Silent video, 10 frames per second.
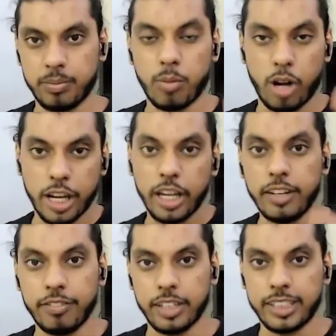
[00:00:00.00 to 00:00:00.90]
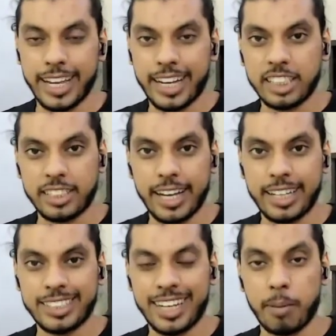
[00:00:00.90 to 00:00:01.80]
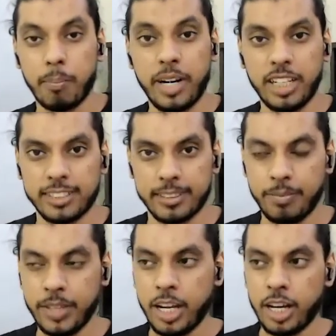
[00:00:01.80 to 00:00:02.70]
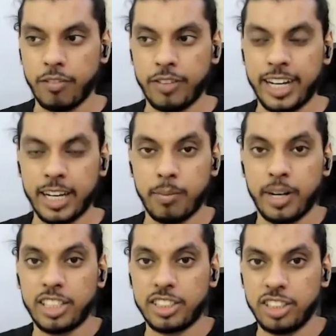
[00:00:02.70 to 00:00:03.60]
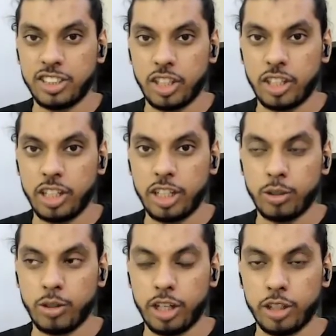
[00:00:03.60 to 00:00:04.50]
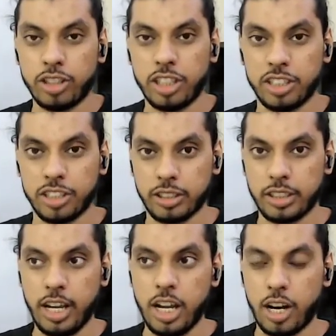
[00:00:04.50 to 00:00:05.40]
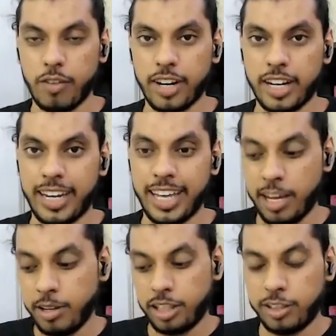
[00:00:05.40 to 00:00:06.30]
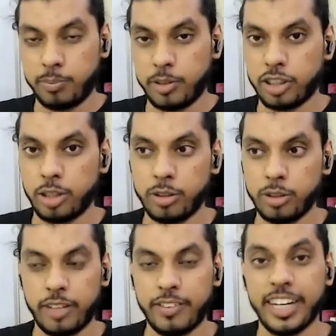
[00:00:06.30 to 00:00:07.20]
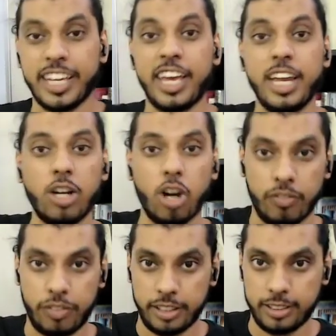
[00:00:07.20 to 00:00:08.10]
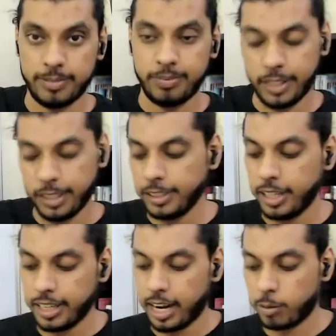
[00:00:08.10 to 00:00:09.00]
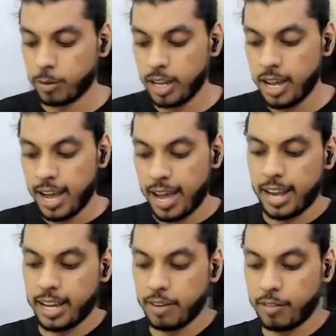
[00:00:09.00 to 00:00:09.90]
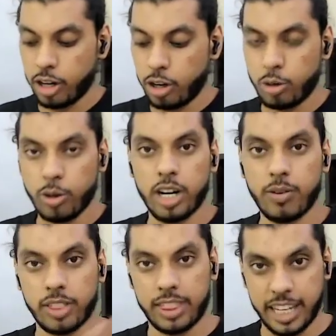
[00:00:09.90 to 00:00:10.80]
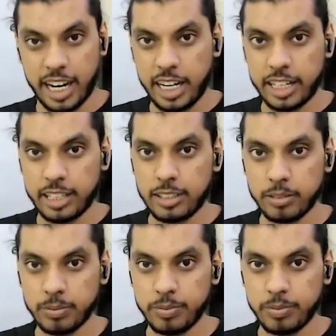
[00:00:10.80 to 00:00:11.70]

morning and evening. It's like a medicine. Now we take medicine generally to reduce the disease. Now we are taking these prescriptions so that we can gain confidence. Yes, that way. And again, when you're doing it for 3 days,